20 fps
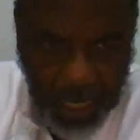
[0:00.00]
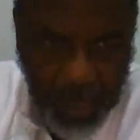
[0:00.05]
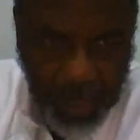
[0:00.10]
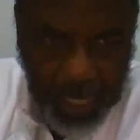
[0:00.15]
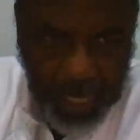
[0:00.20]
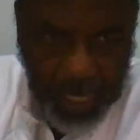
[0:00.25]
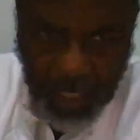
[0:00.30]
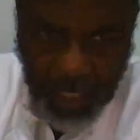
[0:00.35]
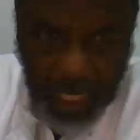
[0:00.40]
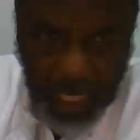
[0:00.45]

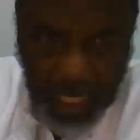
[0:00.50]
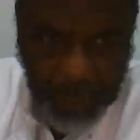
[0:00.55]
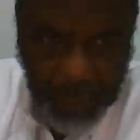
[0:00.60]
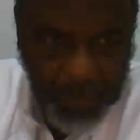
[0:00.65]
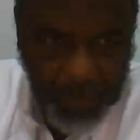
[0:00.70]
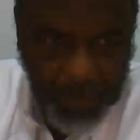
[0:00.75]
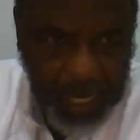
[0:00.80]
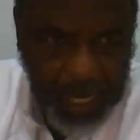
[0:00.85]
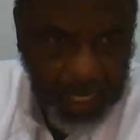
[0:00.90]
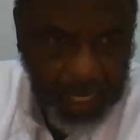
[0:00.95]
to deal with. We
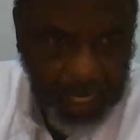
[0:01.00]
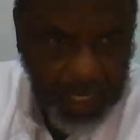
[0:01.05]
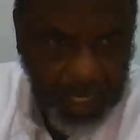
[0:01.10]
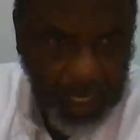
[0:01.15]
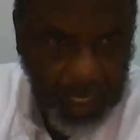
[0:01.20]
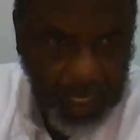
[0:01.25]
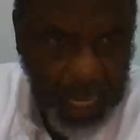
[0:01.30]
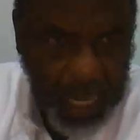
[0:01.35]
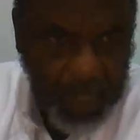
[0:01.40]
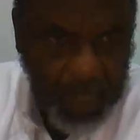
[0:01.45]
got to get a
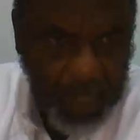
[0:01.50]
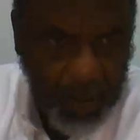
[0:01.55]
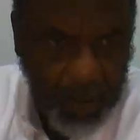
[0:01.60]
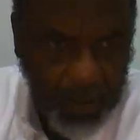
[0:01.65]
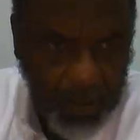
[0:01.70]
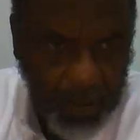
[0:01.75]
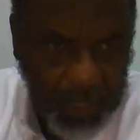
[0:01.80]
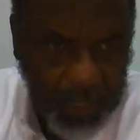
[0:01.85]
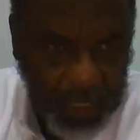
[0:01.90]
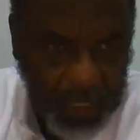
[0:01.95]
handle on
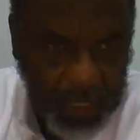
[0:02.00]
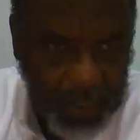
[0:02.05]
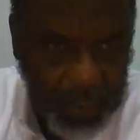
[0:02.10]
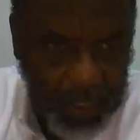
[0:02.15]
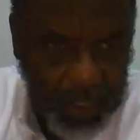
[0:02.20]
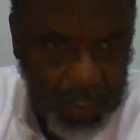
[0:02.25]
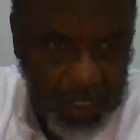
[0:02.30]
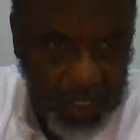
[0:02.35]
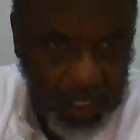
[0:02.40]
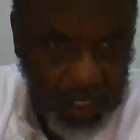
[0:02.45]
this
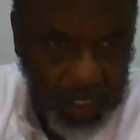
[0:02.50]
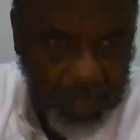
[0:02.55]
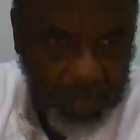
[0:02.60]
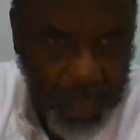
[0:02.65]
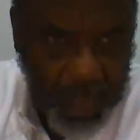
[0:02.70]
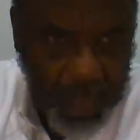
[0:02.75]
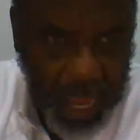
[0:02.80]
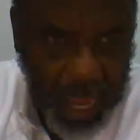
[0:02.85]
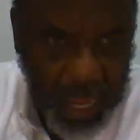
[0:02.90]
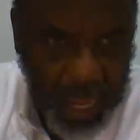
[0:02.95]
is
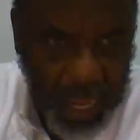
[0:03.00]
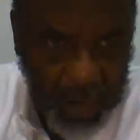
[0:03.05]
bad.